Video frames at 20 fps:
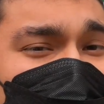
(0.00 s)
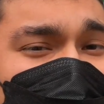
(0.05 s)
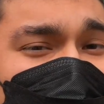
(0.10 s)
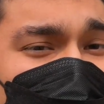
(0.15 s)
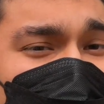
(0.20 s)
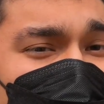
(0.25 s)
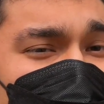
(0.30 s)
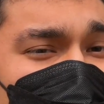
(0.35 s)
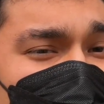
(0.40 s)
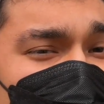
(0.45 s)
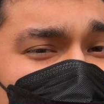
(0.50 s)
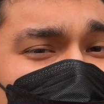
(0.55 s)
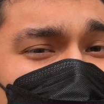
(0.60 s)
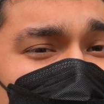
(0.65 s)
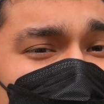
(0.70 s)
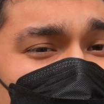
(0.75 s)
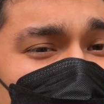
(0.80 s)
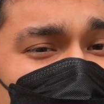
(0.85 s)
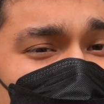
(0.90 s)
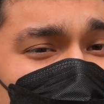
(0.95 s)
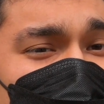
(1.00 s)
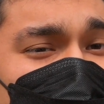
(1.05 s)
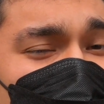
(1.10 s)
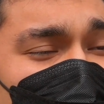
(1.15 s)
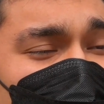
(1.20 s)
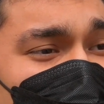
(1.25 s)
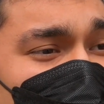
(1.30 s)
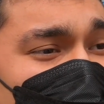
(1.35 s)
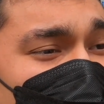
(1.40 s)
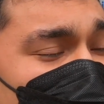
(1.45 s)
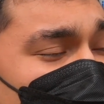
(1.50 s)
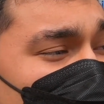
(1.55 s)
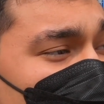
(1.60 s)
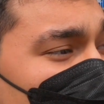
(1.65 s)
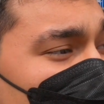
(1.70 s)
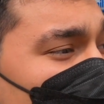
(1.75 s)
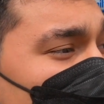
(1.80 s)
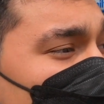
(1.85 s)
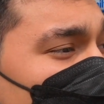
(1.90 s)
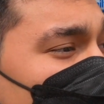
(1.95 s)
yeah, I think the car's a good idea.
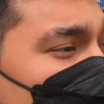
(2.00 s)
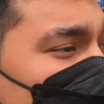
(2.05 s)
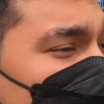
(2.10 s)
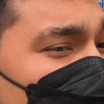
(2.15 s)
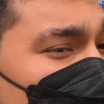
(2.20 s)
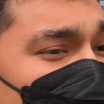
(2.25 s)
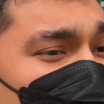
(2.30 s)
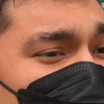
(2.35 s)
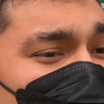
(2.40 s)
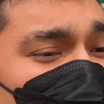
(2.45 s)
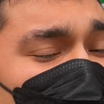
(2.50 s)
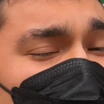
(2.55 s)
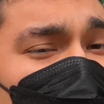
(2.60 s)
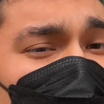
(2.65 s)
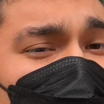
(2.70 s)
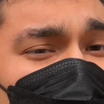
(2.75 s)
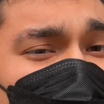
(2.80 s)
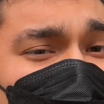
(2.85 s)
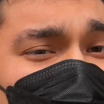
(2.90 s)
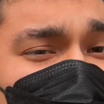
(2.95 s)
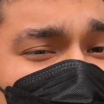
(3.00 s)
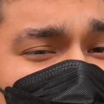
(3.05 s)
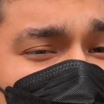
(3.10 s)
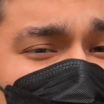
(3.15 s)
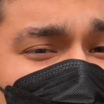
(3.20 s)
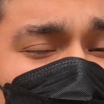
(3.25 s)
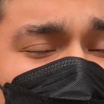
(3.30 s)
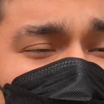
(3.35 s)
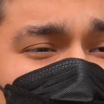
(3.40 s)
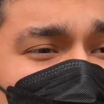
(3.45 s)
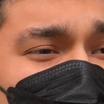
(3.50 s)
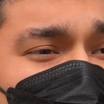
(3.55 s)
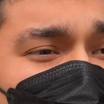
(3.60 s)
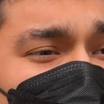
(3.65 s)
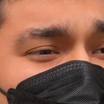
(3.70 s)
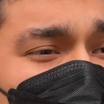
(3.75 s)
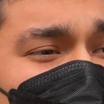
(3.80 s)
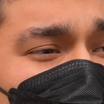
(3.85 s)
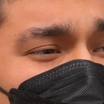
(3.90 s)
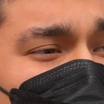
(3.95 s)
And we also have the dogs,
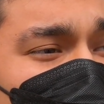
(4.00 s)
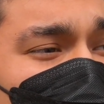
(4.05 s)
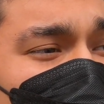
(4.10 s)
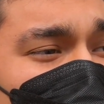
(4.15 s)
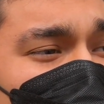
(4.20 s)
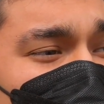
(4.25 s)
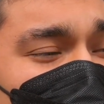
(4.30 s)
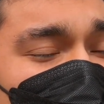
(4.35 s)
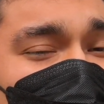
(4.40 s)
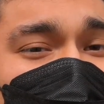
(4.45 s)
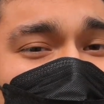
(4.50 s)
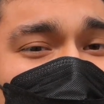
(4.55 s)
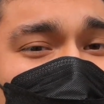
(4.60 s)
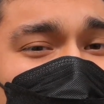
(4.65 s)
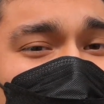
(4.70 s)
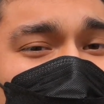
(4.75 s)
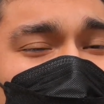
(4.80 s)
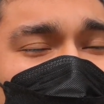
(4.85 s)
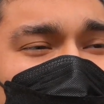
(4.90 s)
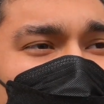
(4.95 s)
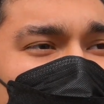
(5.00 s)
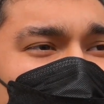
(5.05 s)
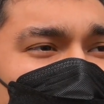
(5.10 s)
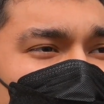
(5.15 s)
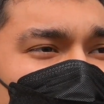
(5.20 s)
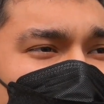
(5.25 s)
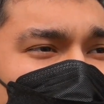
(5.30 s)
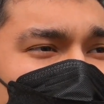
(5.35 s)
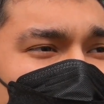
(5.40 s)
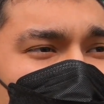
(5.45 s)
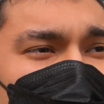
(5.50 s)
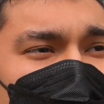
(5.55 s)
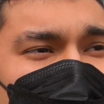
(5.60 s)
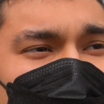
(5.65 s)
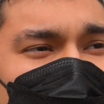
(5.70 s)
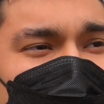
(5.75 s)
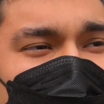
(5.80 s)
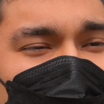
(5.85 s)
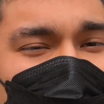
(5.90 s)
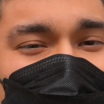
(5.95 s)
so we'll be able to get to and
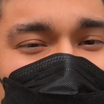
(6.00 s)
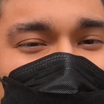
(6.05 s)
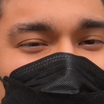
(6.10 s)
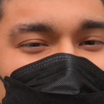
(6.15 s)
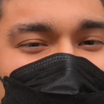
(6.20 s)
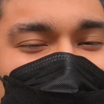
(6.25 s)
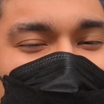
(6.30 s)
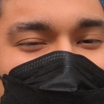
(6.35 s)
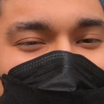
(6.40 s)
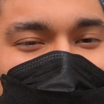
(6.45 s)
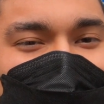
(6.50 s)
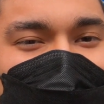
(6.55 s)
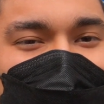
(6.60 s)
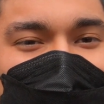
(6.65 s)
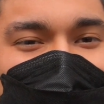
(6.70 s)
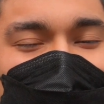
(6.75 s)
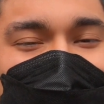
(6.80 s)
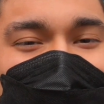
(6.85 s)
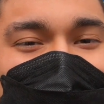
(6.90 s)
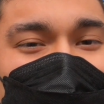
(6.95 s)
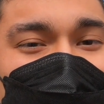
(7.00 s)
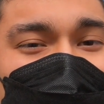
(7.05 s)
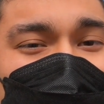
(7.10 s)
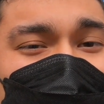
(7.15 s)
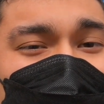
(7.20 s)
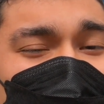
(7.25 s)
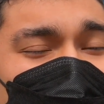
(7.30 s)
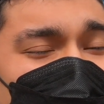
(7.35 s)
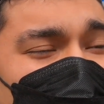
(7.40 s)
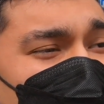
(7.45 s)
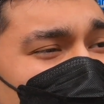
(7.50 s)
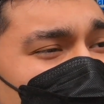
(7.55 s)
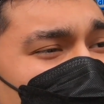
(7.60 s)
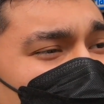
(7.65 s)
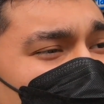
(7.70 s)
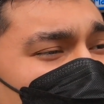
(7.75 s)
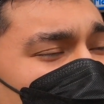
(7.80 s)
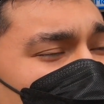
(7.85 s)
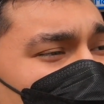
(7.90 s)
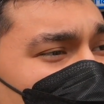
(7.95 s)
from places a little bit better.
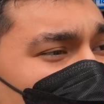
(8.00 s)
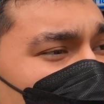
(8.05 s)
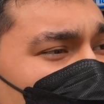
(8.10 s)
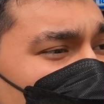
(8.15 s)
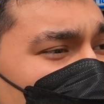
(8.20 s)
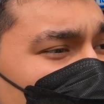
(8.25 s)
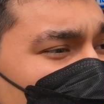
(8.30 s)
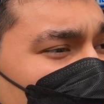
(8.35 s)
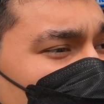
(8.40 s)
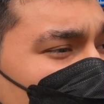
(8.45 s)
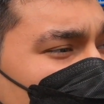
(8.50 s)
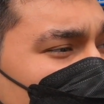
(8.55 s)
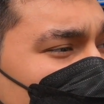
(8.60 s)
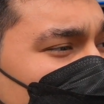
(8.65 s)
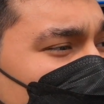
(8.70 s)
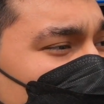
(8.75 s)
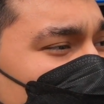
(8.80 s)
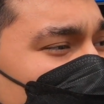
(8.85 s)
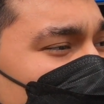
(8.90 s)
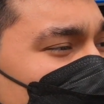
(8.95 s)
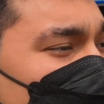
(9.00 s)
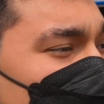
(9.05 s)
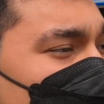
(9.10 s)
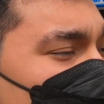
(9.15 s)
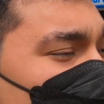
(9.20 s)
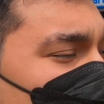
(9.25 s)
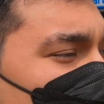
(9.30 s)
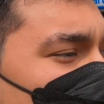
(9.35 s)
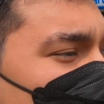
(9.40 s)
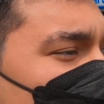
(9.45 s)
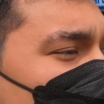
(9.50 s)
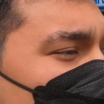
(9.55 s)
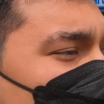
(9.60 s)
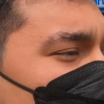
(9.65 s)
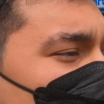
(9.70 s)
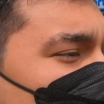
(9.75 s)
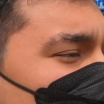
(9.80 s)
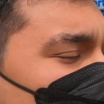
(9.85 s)
And also,